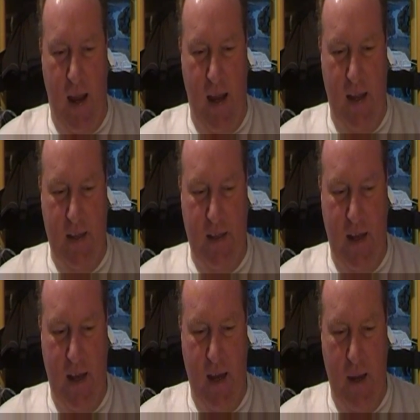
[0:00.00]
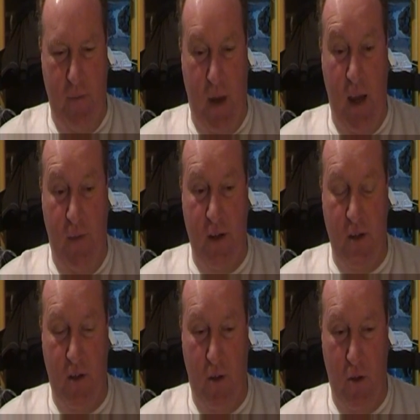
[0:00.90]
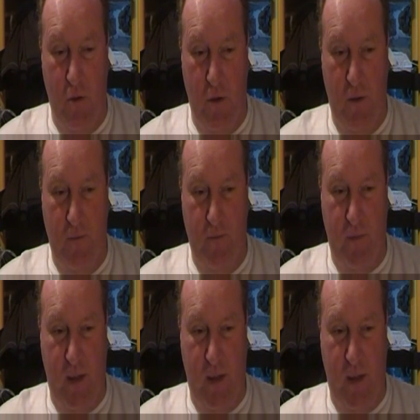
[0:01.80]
And I eventually concluded